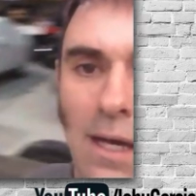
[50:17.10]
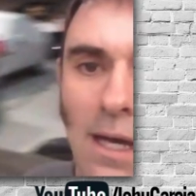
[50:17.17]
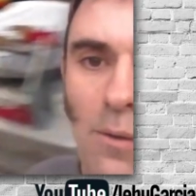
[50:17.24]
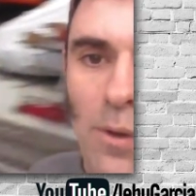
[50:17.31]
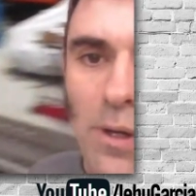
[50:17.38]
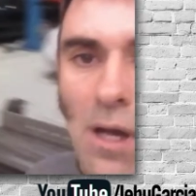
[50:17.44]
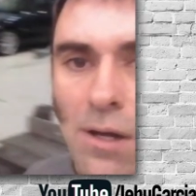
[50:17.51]

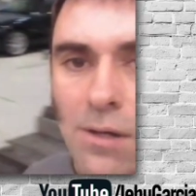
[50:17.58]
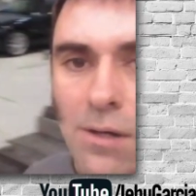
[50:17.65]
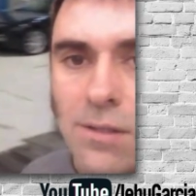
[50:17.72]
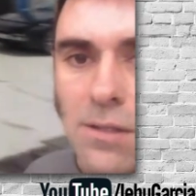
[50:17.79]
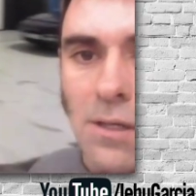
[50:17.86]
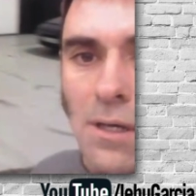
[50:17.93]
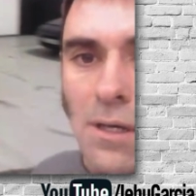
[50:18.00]
and we got
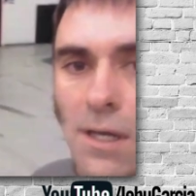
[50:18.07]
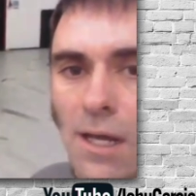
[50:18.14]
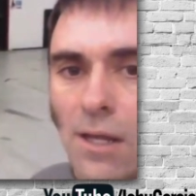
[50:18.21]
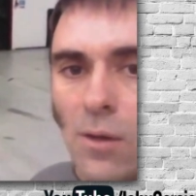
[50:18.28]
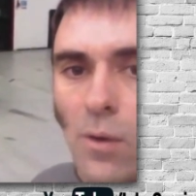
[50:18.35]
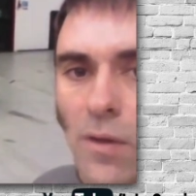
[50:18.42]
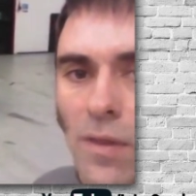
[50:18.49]

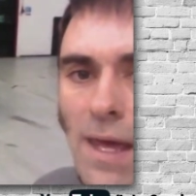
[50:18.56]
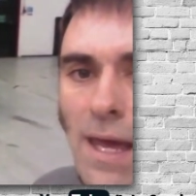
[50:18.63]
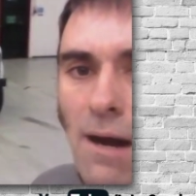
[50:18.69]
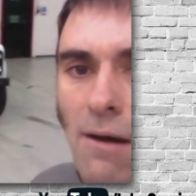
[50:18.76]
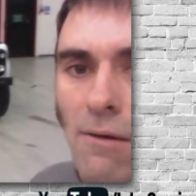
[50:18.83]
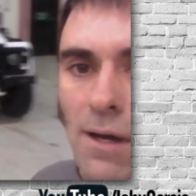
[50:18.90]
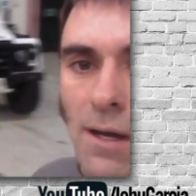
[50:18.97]
another one
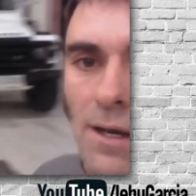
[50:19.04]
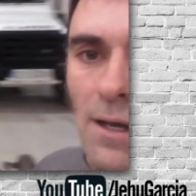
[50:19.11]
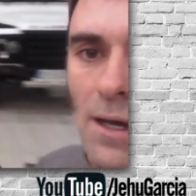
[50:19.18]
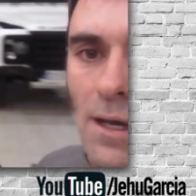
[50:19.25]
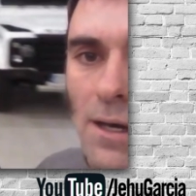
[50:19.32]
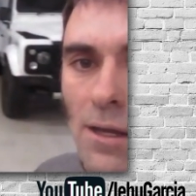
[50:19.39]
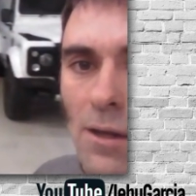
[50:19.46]
there, and
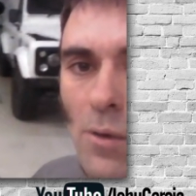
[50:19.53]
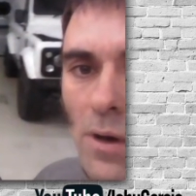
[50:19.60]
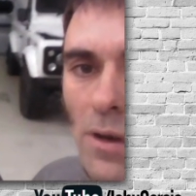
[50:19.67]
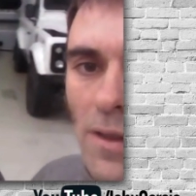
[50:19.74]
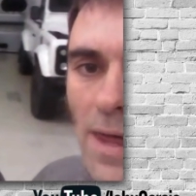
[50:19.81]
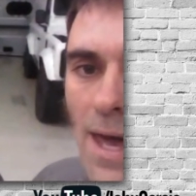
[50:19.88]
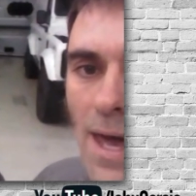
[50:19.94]
a, another
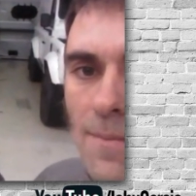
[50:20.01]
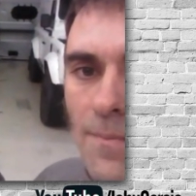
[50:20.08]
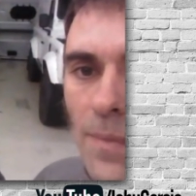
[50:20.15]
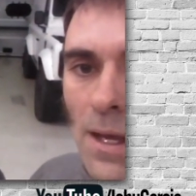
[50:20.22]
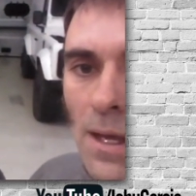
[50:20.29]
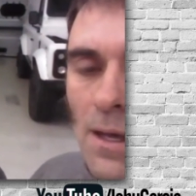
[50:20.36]
one there.